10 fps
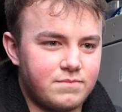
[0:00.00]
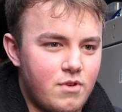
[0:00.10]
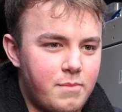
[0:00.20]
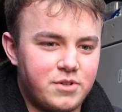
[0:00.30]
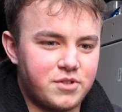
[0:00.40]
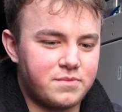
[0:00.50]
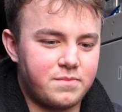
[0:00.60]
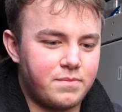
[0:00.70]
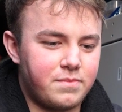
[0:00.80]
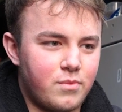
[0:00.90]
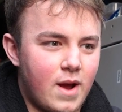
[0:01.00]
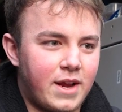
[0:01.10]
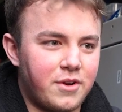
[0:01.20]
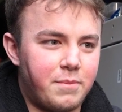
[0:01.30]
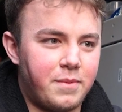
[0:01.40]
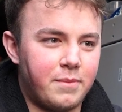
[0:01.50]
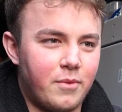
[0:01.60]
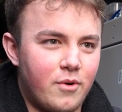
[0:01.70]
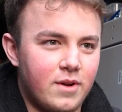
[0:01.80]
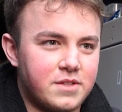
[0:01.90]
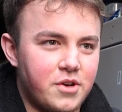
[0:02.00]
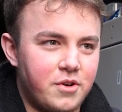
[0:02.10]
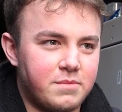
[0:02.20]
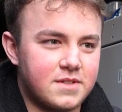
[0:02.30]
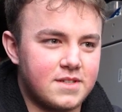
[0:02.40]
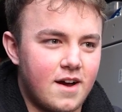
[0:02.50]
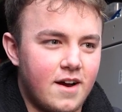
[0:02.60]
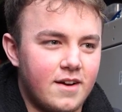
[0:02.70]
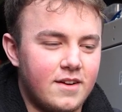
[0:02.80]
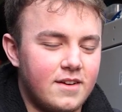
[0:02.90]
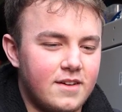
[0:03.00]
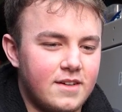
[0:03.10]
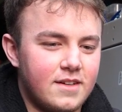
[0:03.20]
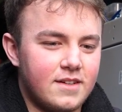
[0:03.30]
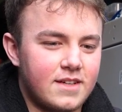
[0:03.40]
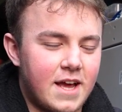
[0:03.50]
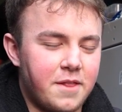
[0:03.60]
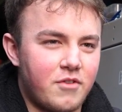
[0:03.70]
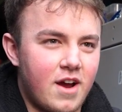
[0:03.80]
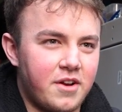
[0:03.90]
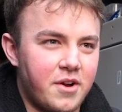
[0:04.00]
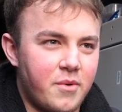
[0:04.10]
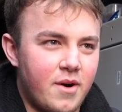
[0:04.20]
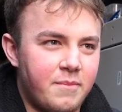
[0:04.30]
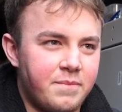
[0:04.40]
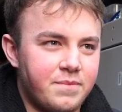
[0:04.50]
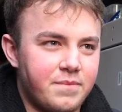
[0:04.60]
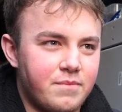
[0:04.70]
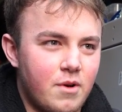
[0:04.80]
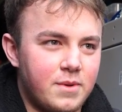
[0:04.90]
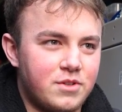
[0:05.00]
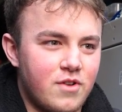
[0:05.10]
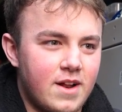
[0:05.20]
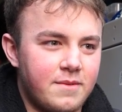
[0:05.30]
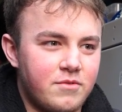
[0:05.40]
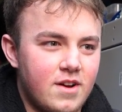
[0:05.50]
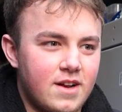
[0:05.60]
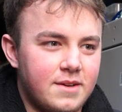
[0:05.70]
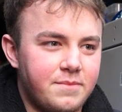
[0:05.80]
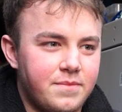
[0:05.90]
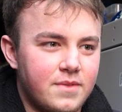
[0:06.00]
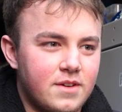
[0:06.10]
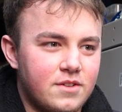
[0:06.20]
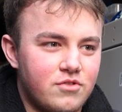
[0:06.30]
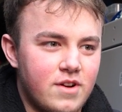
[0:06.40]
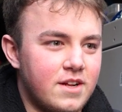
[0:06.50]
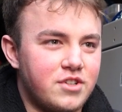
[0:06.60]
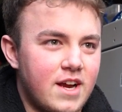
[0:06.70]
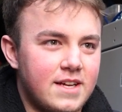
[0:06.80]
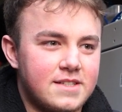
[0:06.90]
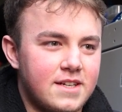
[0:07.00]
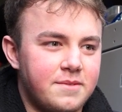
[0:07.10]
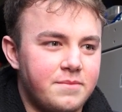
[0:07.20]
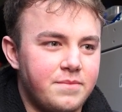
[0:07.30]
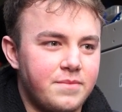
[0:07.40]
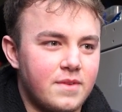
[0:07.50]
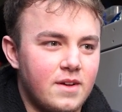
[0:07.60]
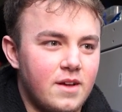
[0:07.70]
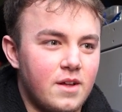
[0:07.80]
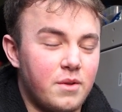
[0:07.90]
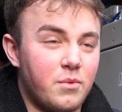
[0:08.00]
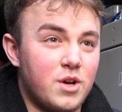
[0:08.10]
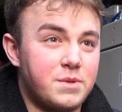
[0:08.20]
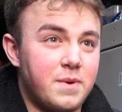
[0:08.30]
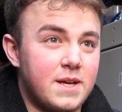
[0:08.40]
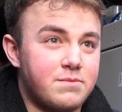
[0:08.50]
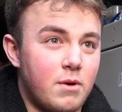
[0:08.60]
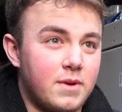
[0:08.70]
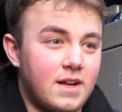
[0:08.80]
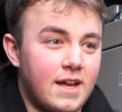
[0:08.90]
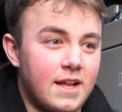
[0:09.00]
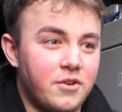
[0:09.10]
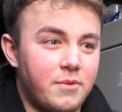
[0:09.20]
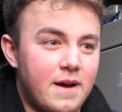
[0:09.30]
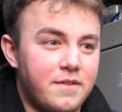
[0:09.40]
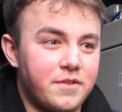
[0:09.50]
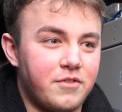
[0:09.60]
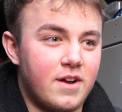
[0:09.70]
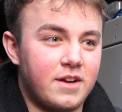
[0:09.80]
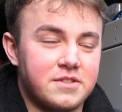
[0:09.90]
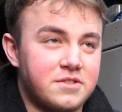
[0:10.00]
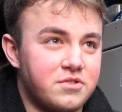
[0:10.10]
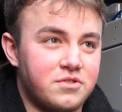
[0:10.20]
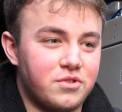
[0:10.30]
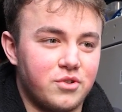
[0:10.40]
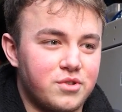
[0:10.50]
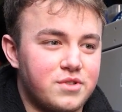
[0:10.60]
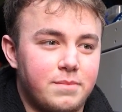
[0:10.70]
Probably just waking up in the morning, turning up to site, getting the radio on, probably drilling, chasing. The worst bit is probably cleaning up after really, because it's just a dust, a